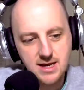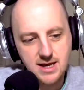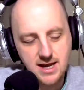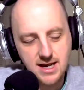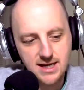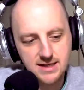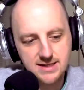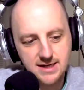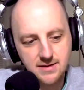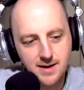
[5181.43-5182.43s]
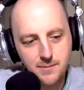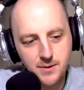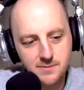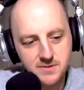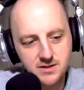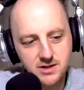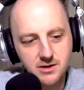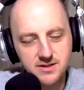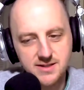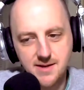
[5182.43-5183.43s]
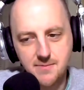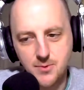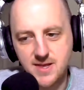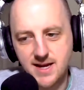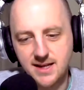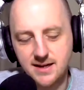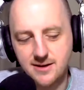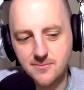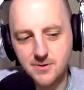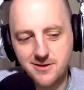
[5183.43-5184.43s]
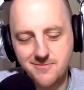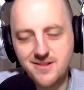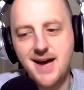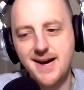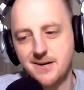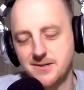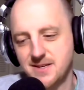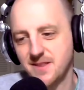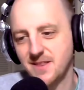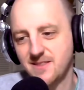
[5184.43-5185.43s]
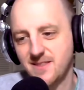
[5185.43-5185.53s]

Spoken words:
and that prompted Yeager to say, "Boy, that kid can really fly," or something like